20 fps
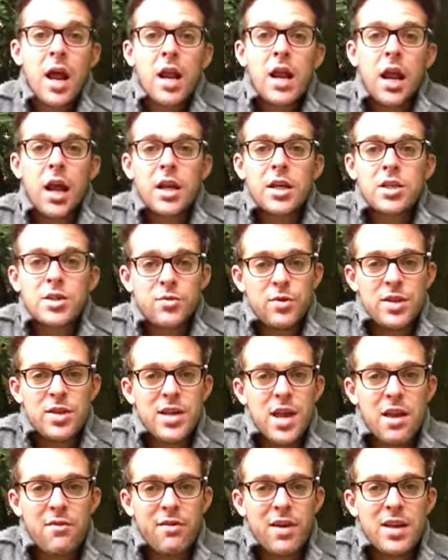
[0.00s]
like to
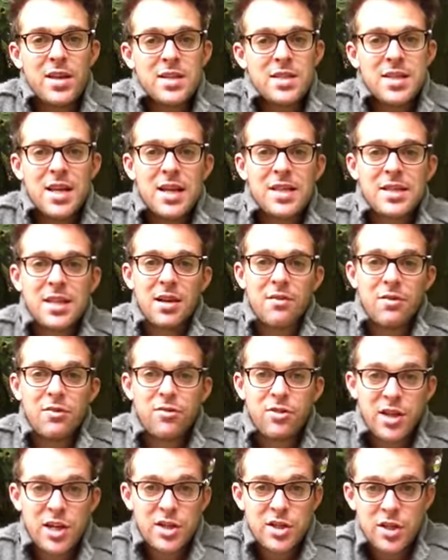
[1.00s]
achieve it. So that's another
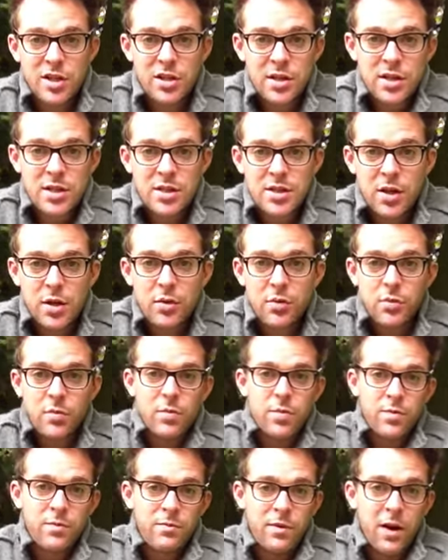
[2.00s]
tradition. So
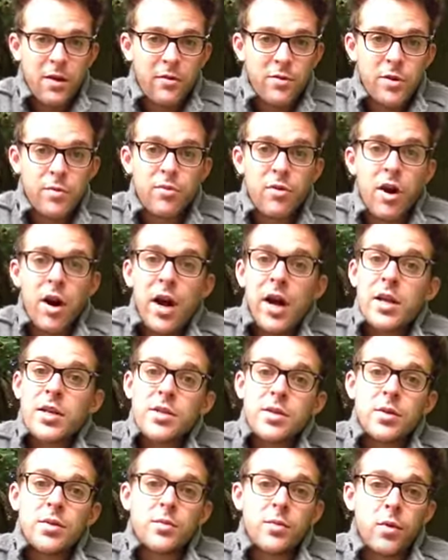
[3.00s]
father of the bride,
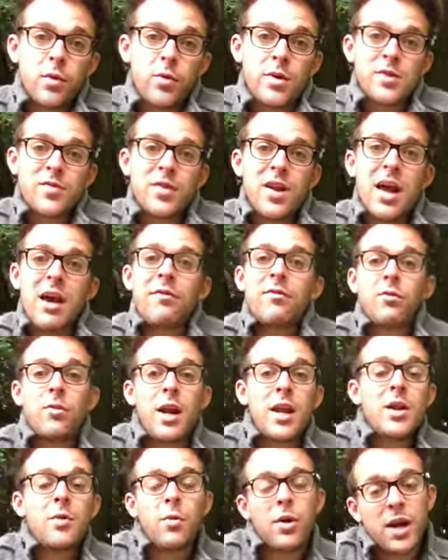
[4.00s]
always on the left, or
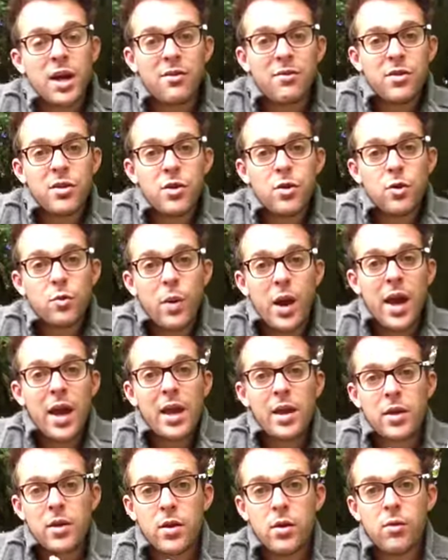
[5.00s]
anyone giving you
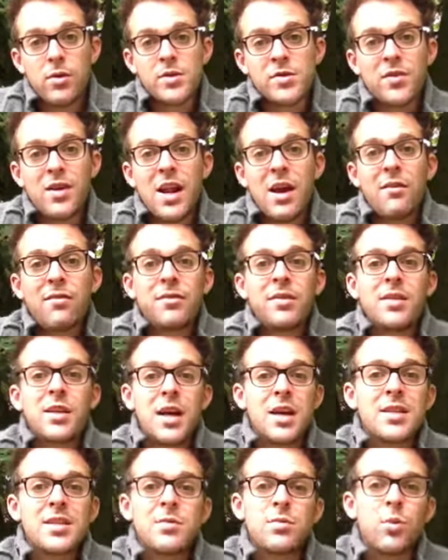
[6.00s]
away, always on the left.
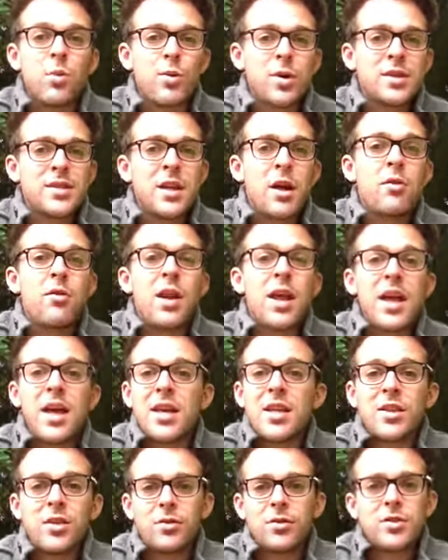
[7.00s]
Nice to walk slowly,
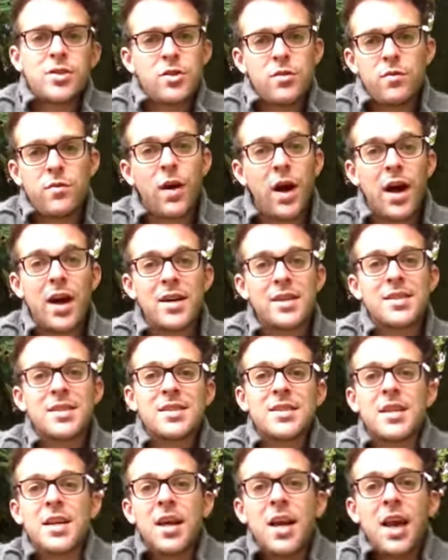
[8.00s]
not too
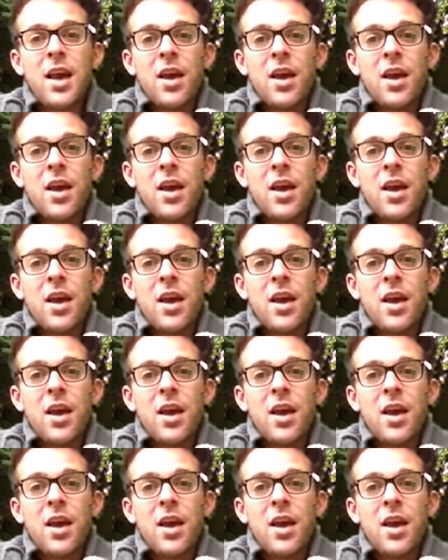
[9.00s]
fast.